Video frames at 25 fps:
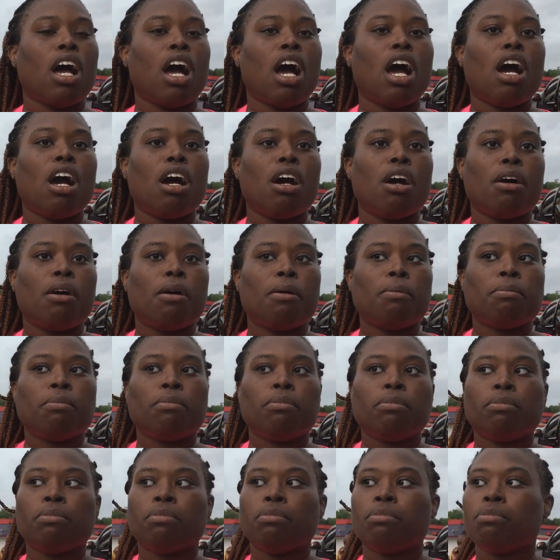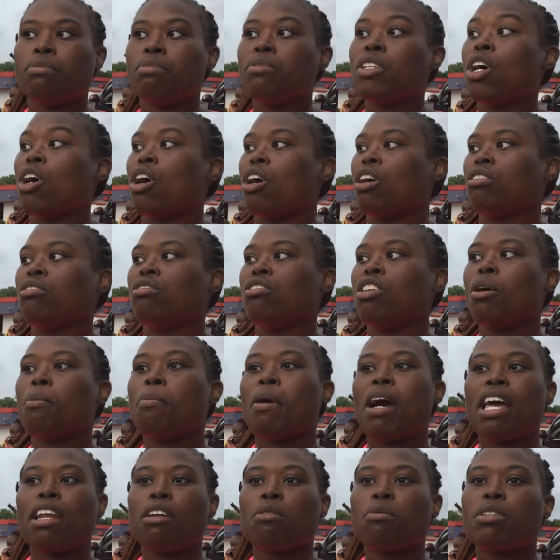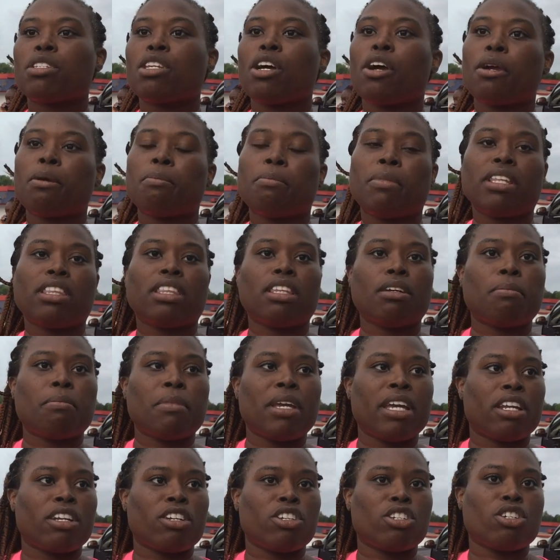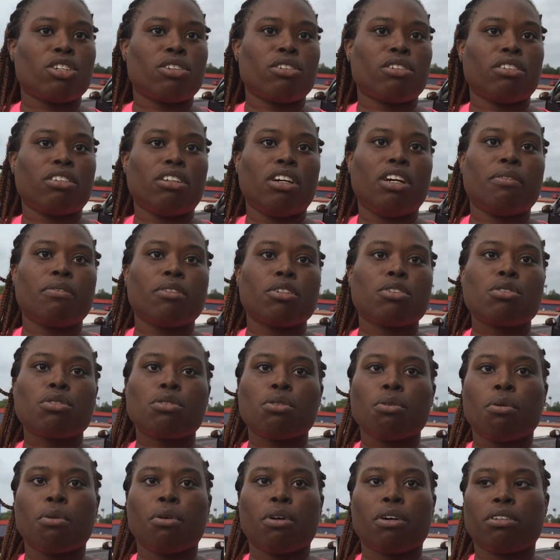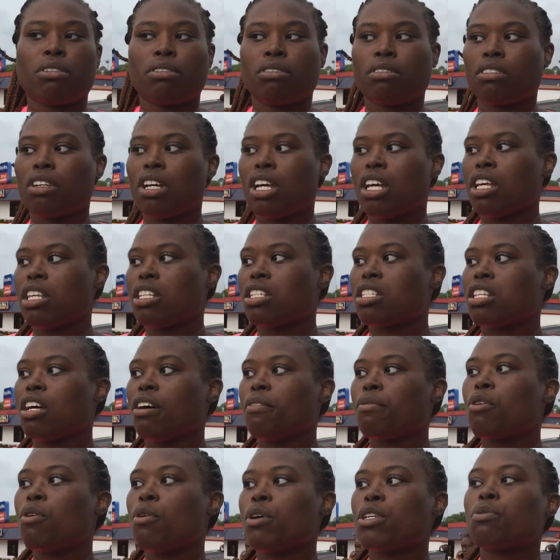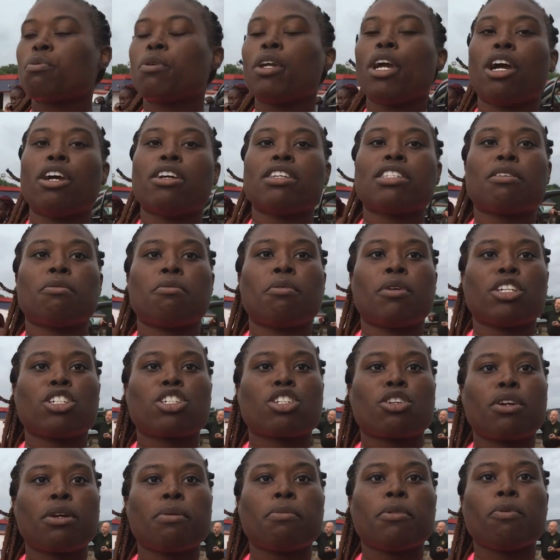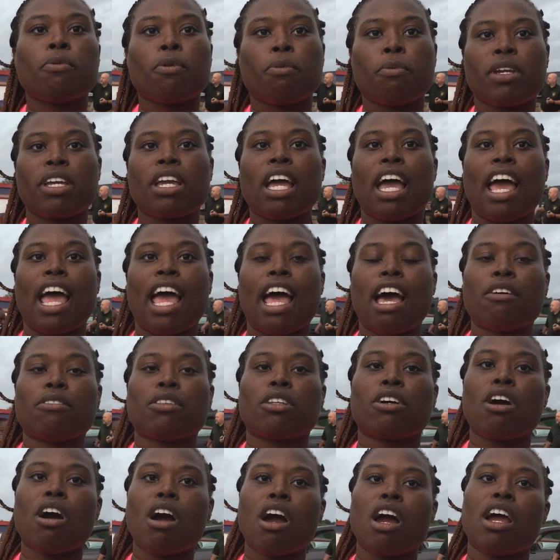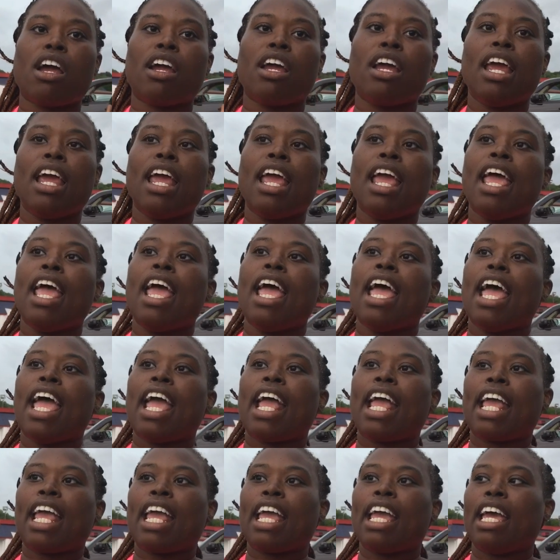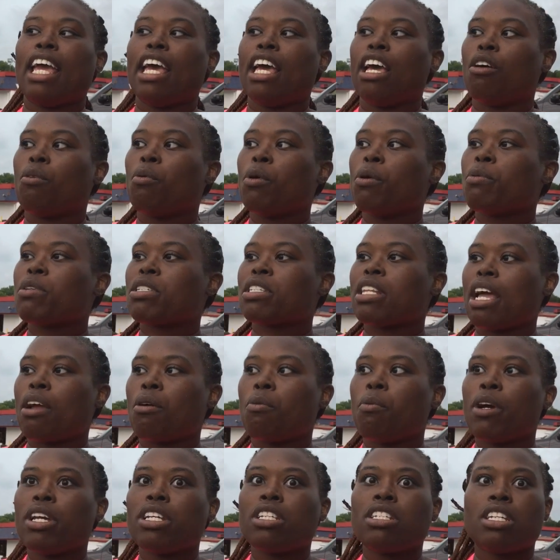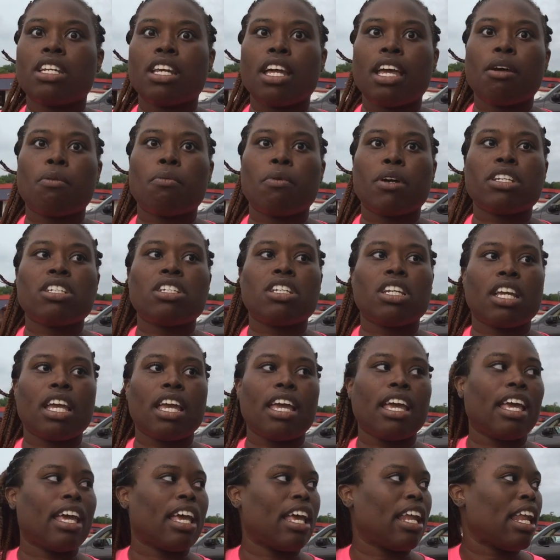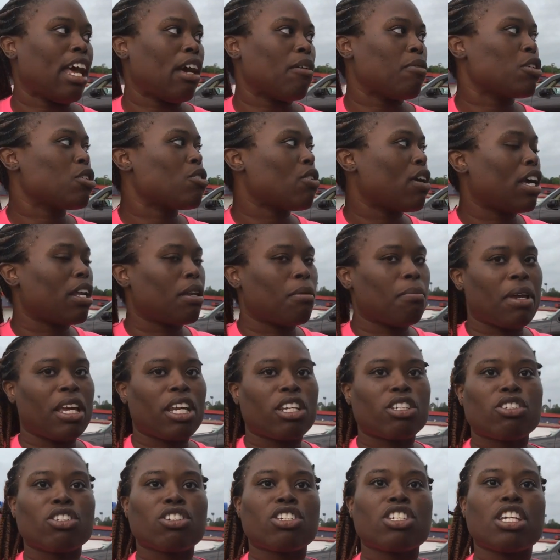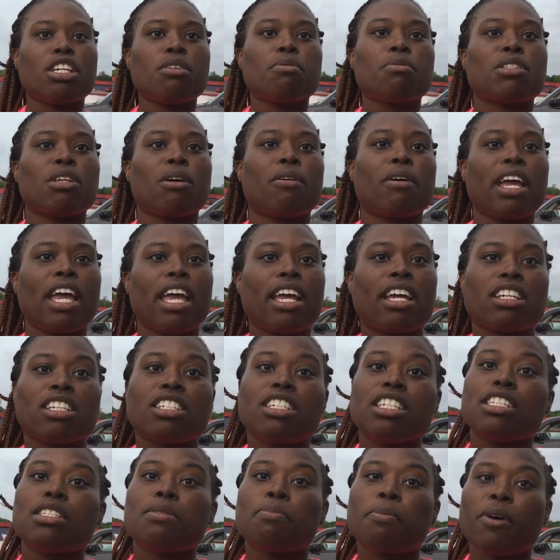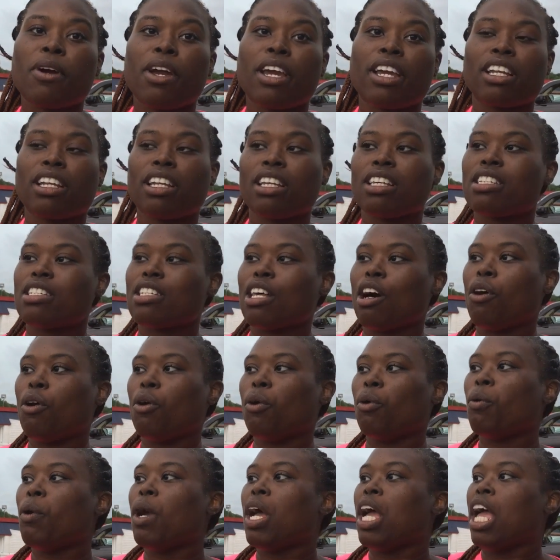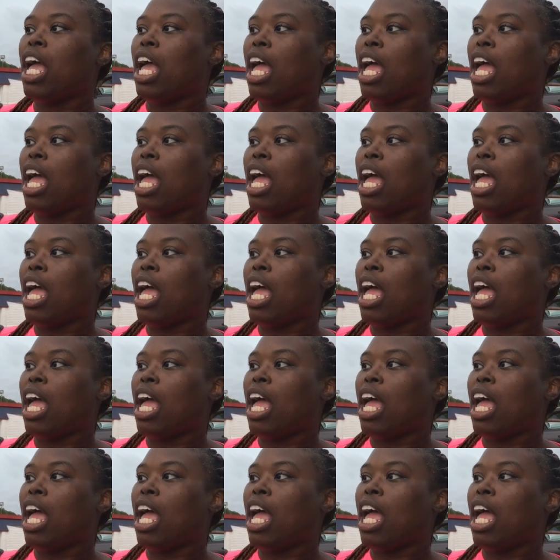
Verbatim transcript: Um, no, nobody was hurt but the manager of the store because of course we heard someone screaming when we got out the car and we was like where she at where she at and i was trying to make sure she was okay because she's pregnant so